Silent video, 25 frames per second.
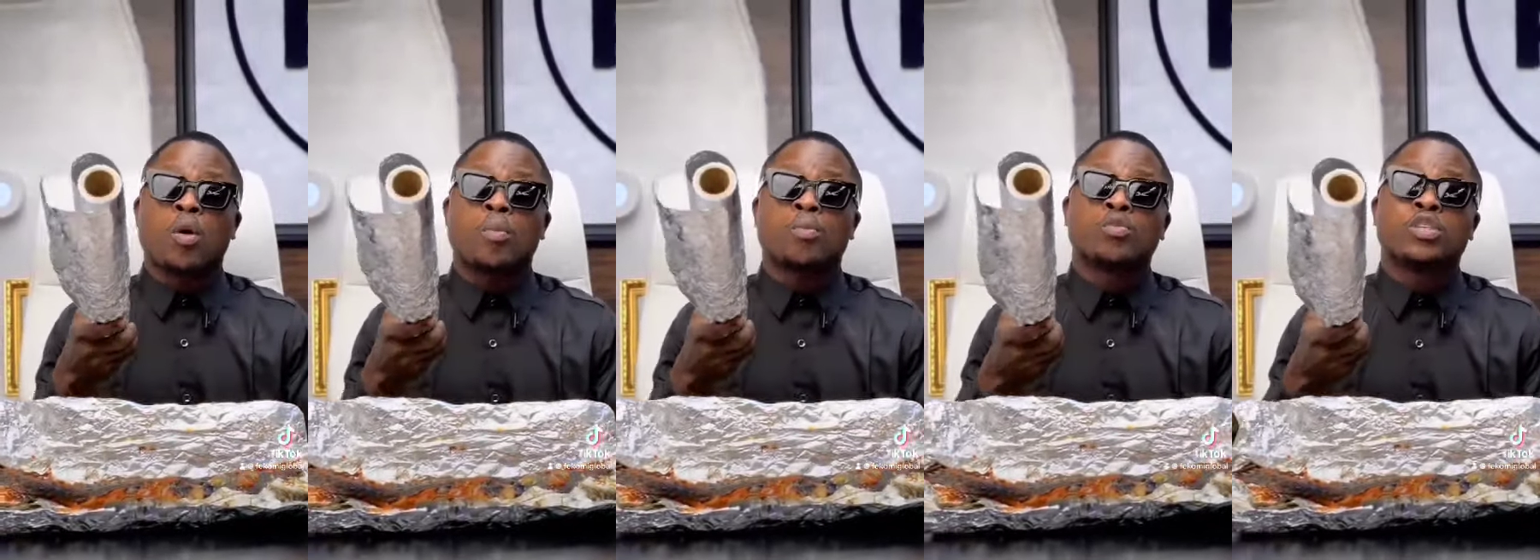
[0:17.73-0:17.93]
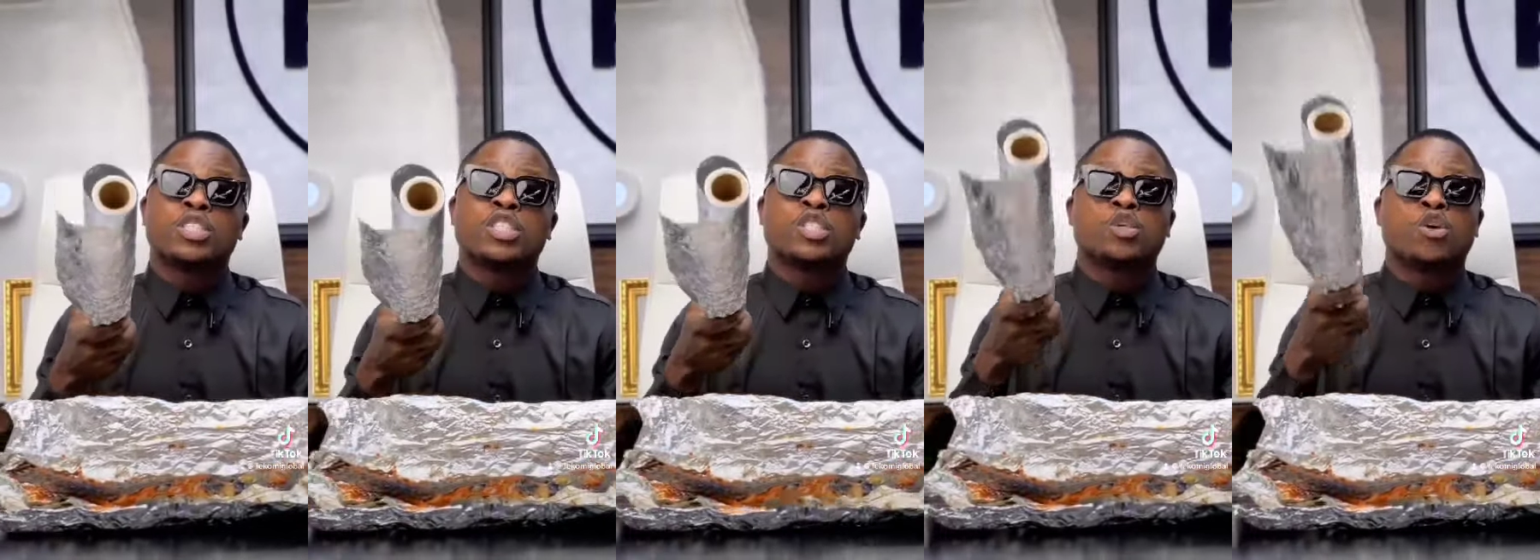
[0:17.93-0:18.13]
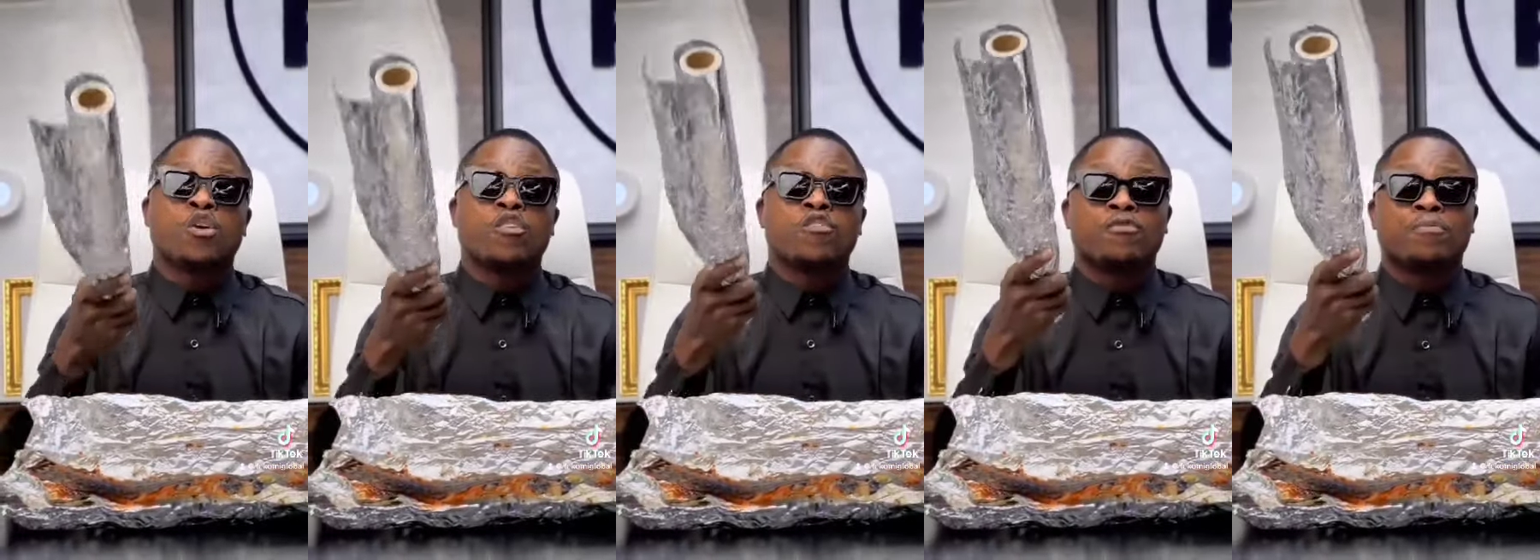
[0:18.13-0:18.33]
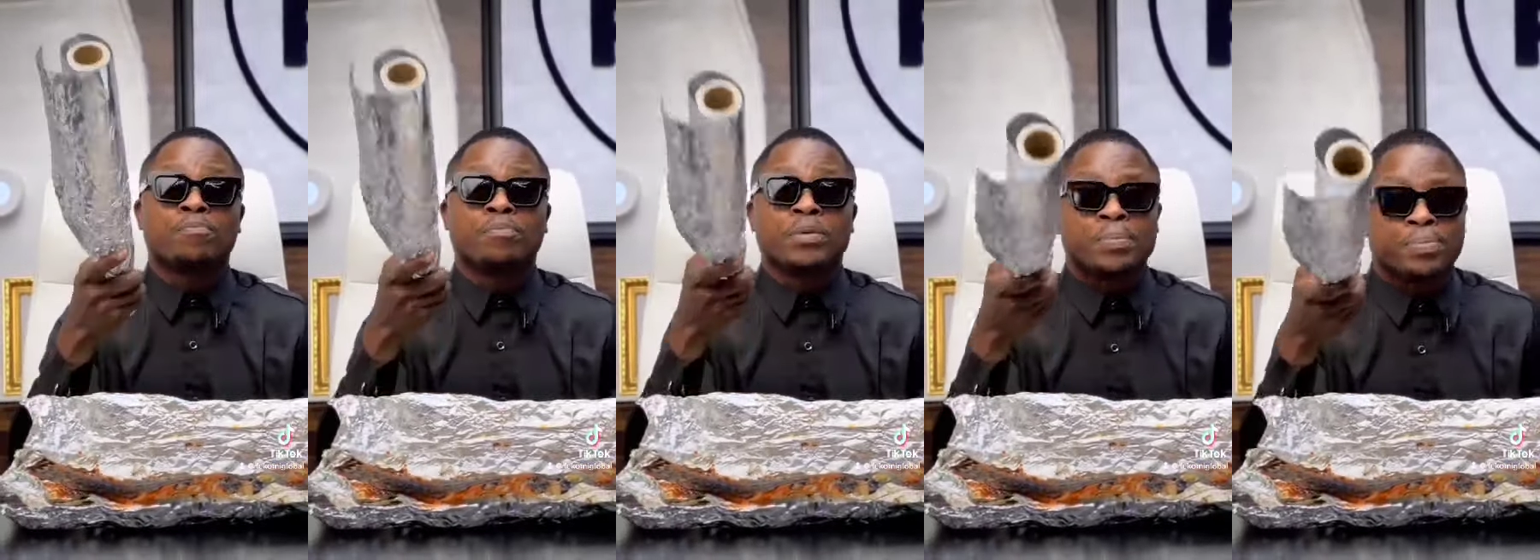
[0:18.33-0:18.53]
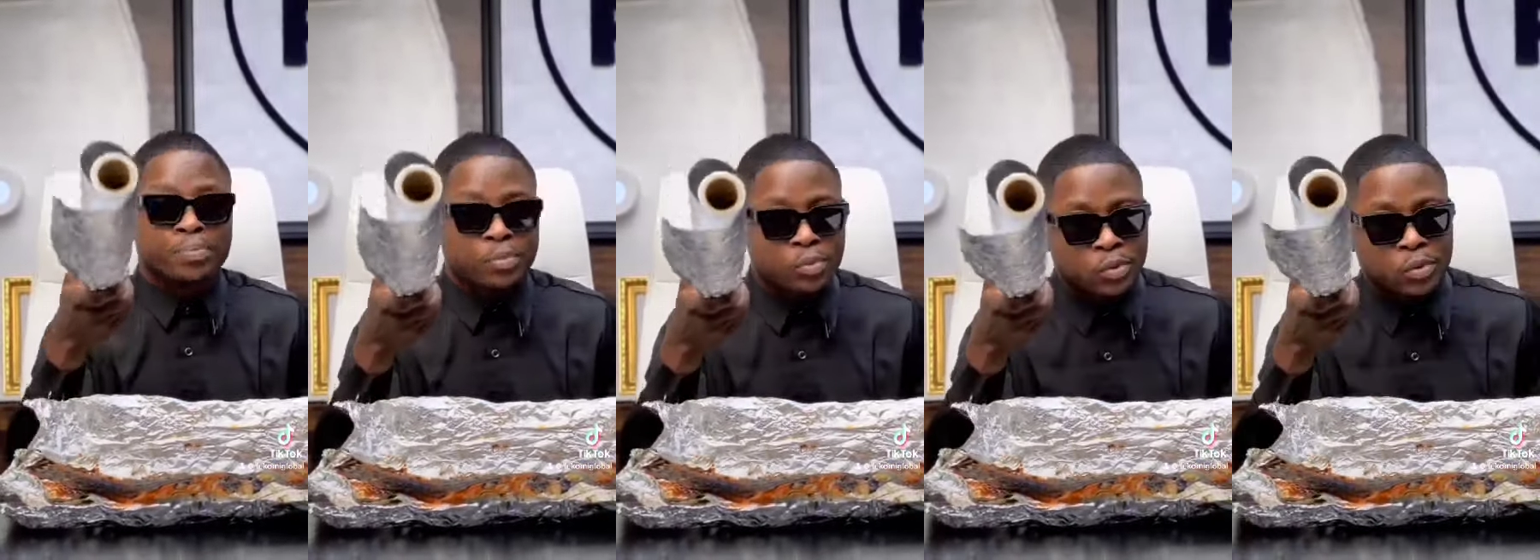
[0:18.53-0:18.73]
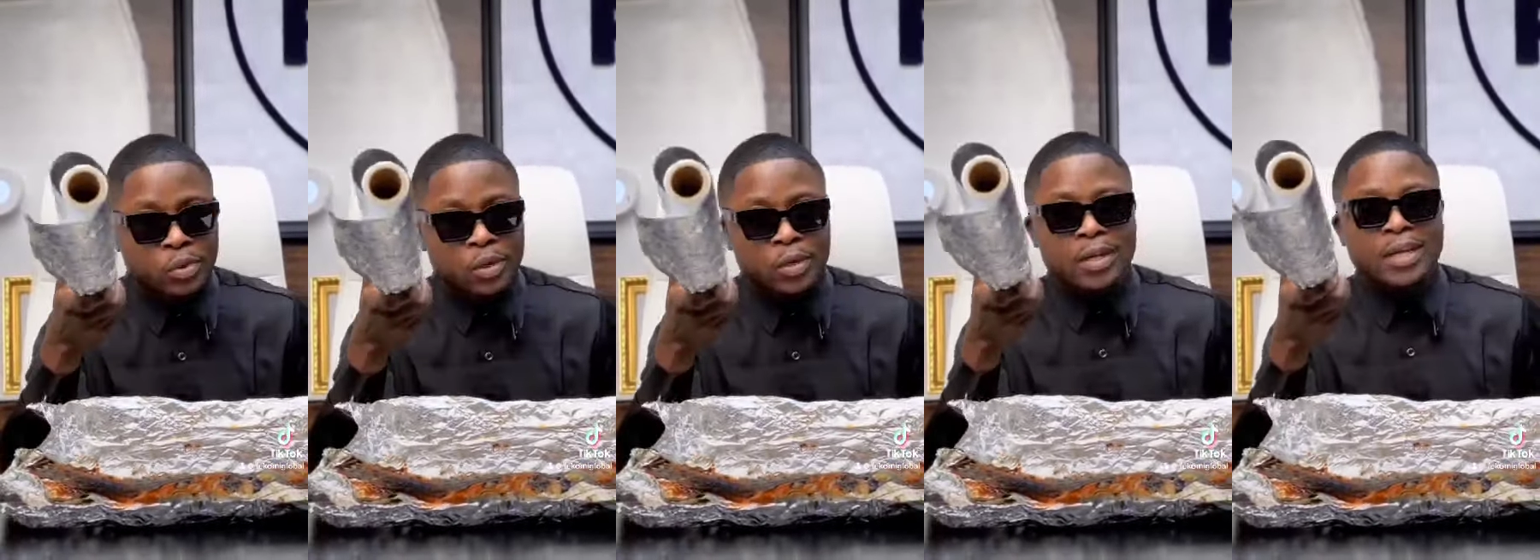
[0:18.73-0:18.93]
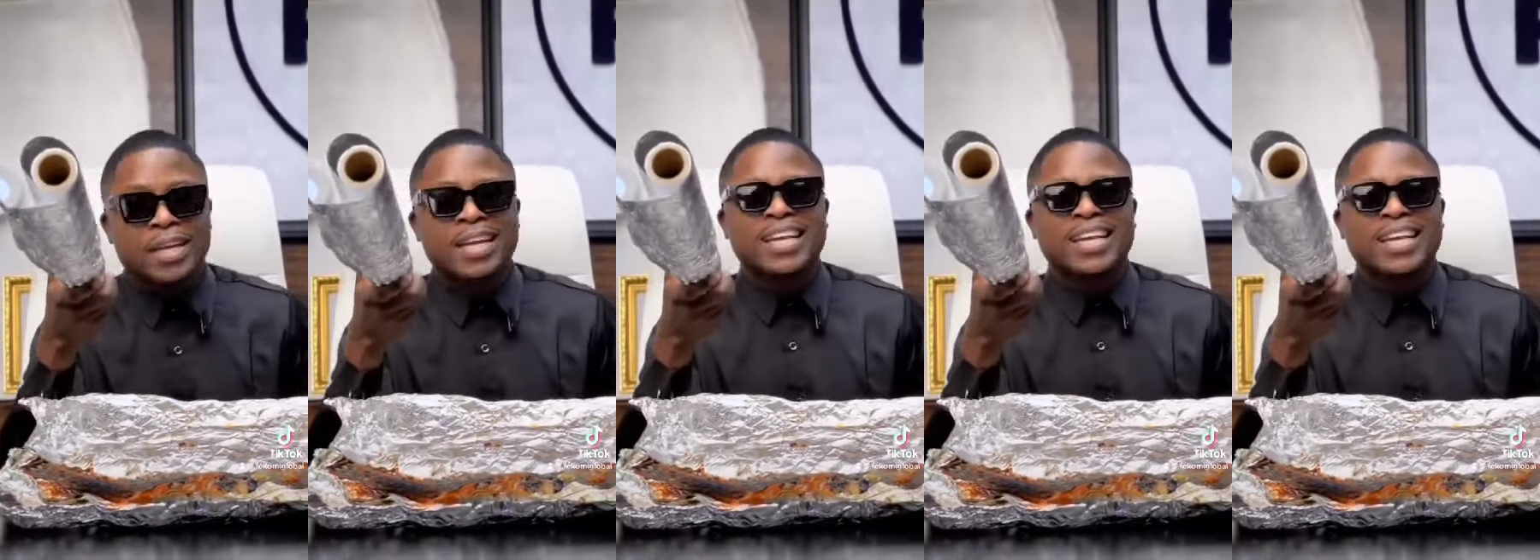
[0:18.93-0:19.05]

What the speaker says: community of people